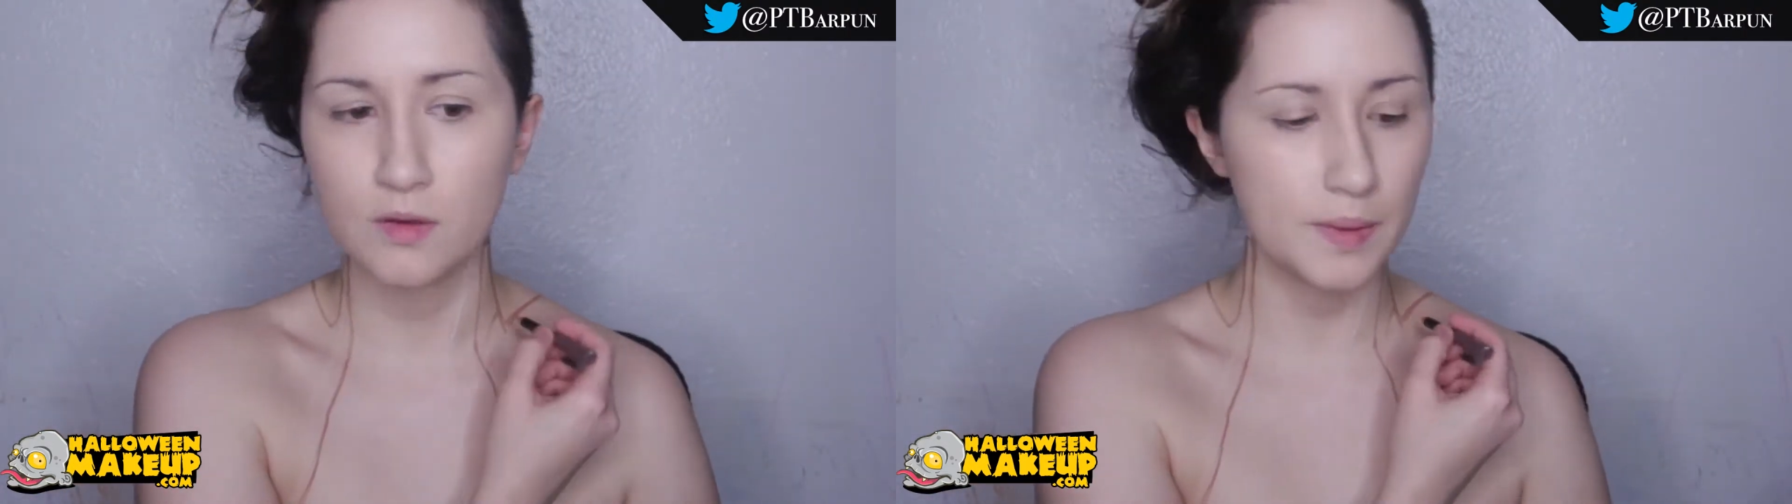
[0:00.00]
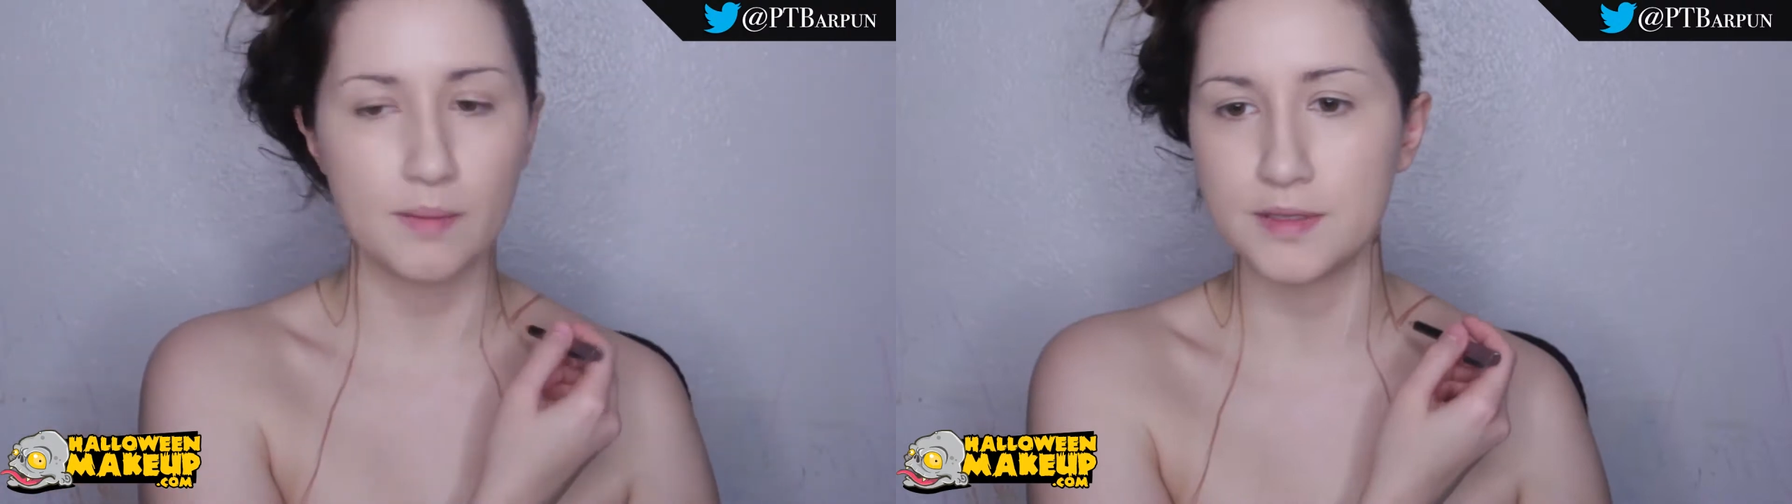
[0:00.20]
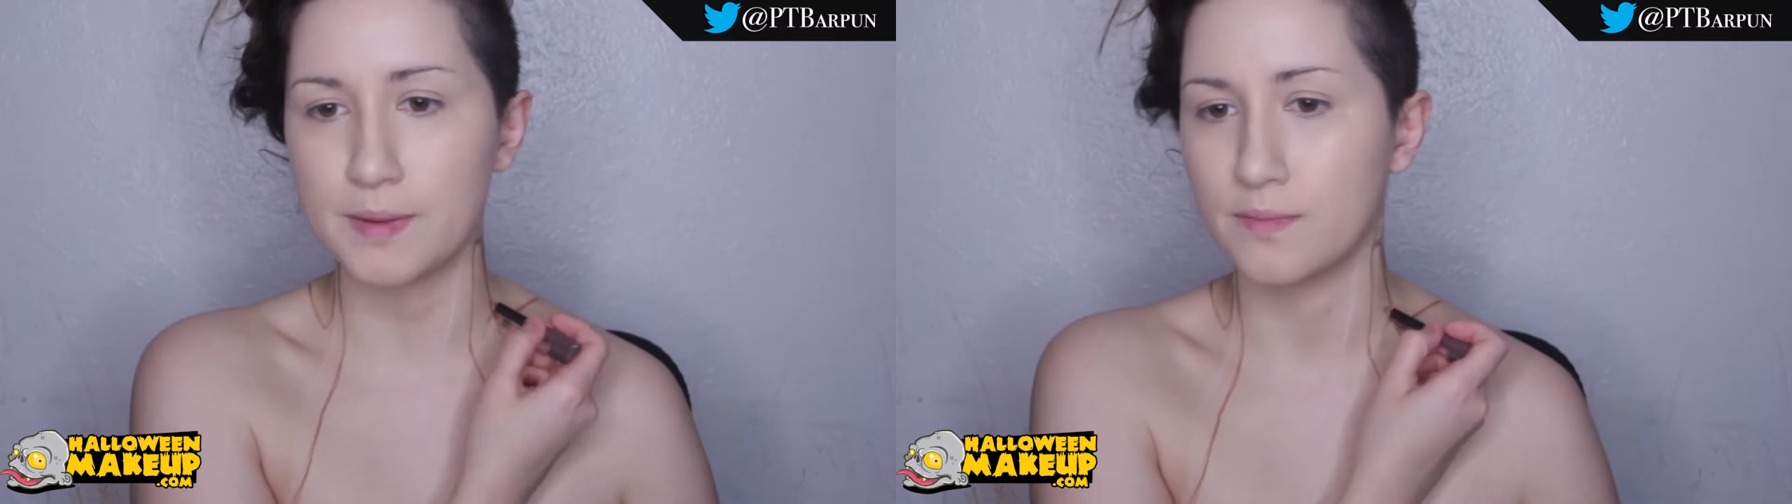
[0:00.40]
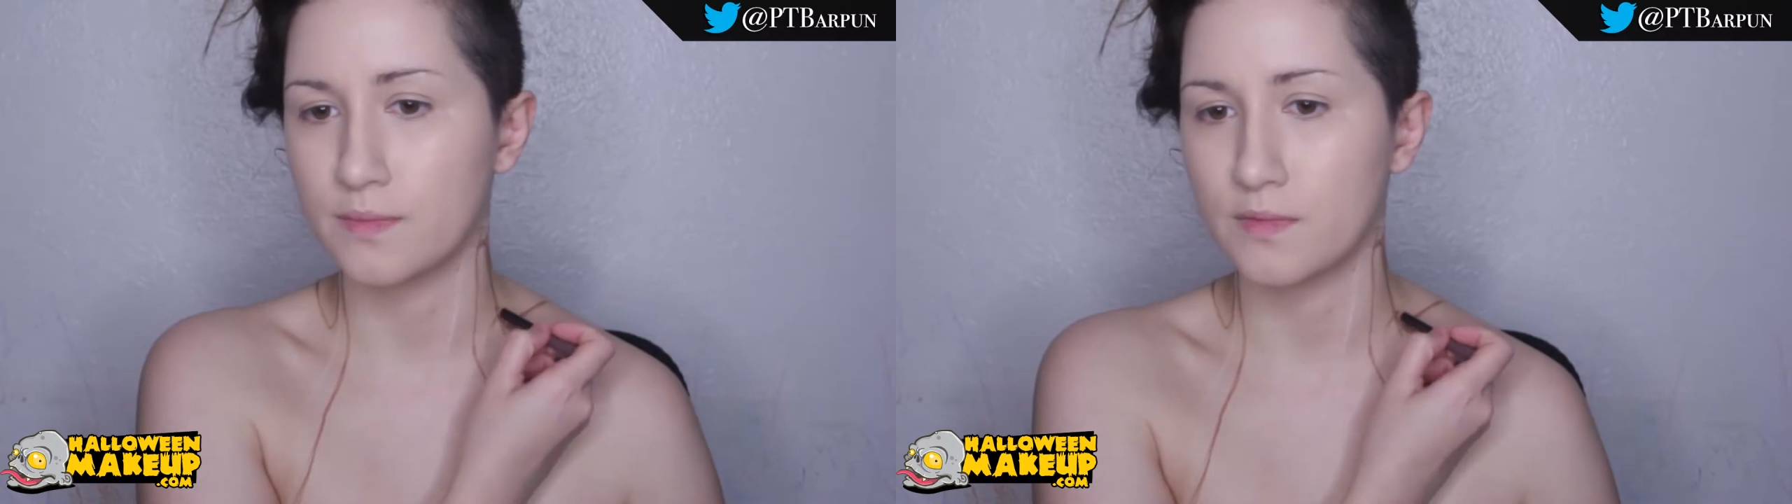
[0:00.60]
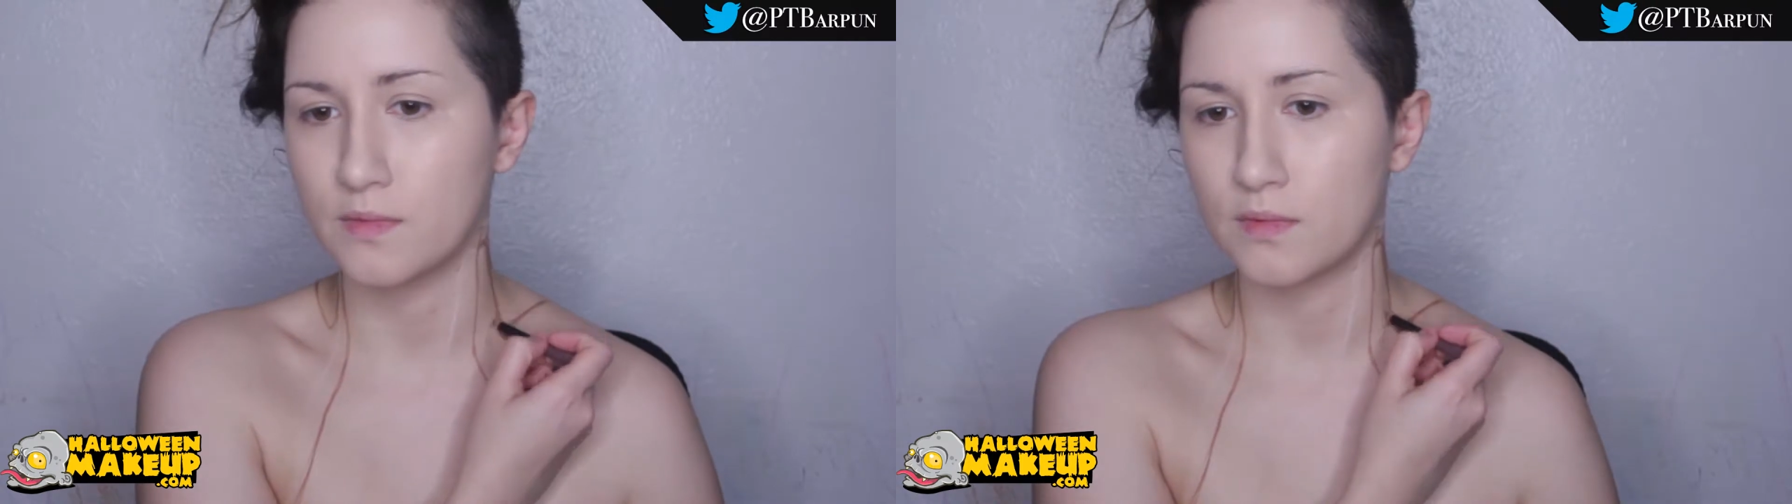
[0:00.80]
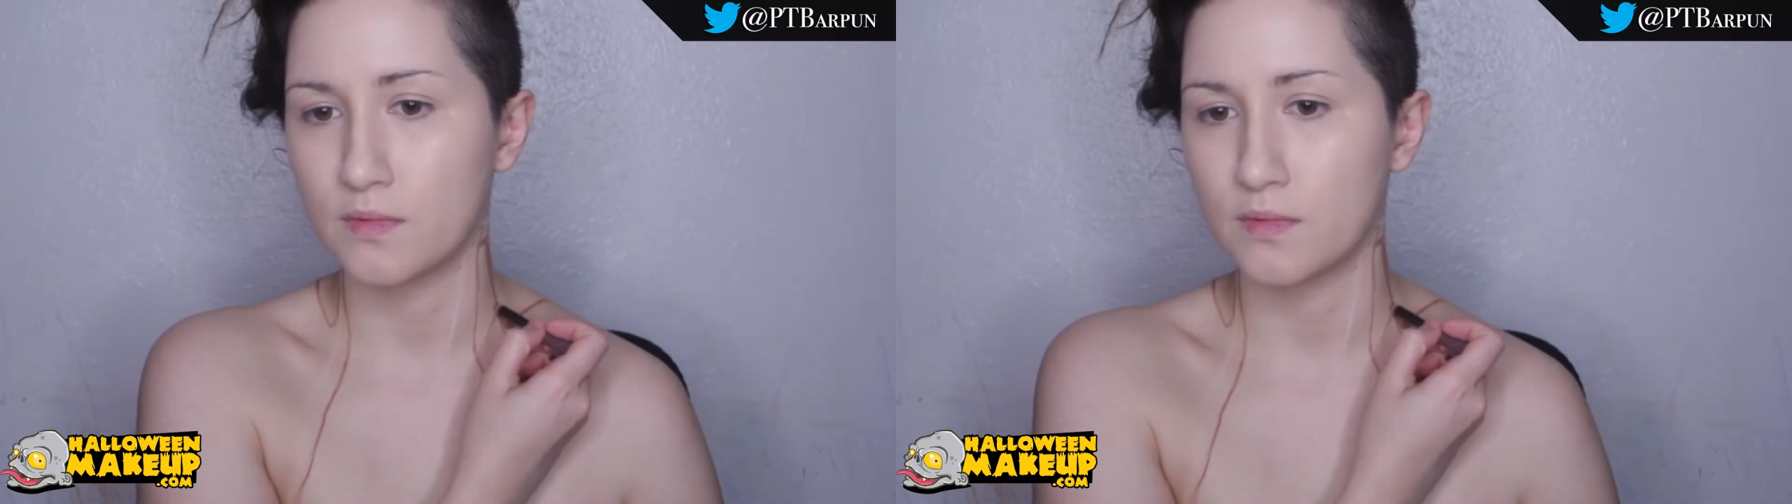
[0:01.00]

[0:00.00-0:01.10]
and your body shape isn't going